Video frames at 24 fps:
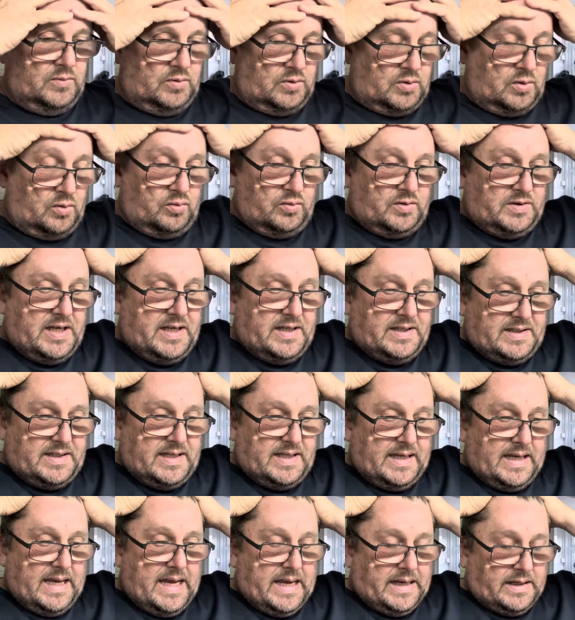
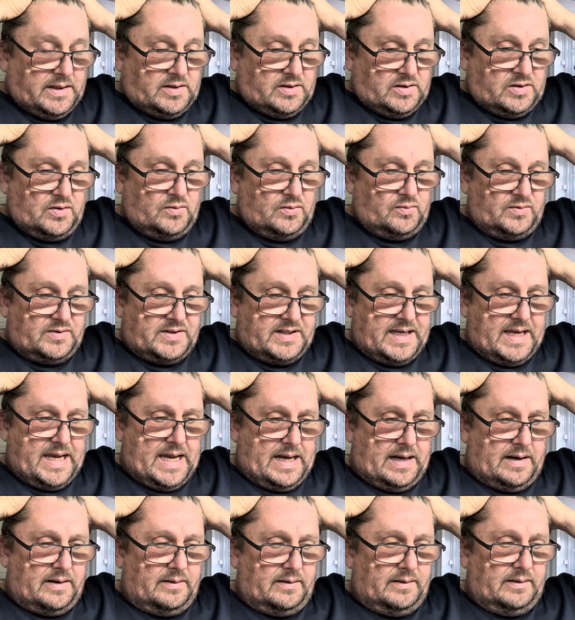autistic head sorts it
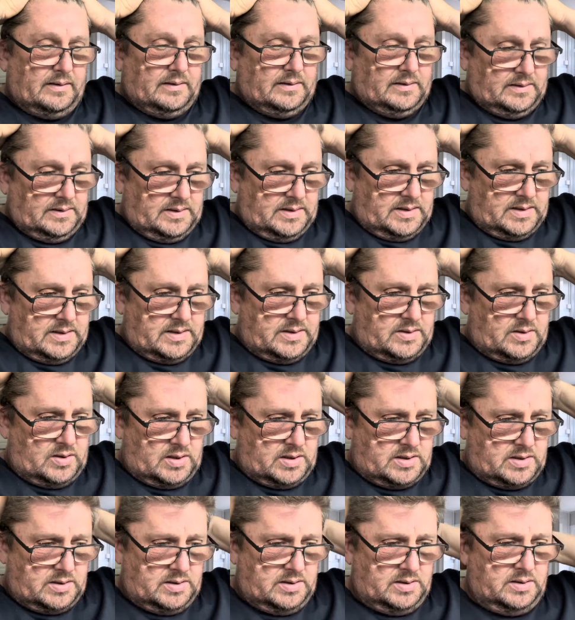out and I
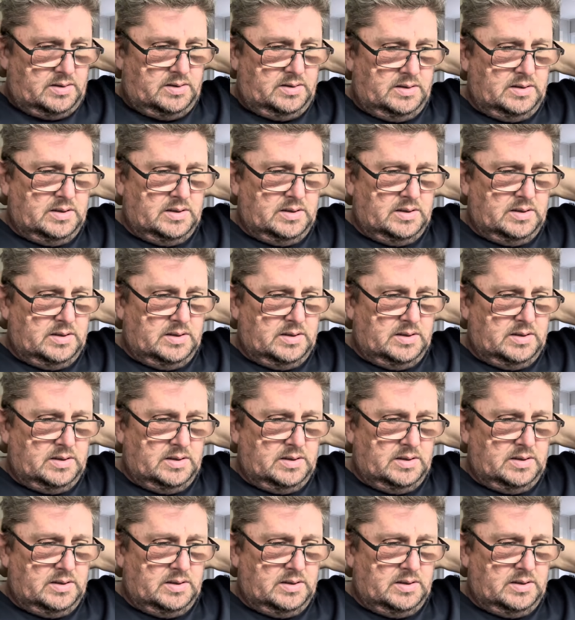can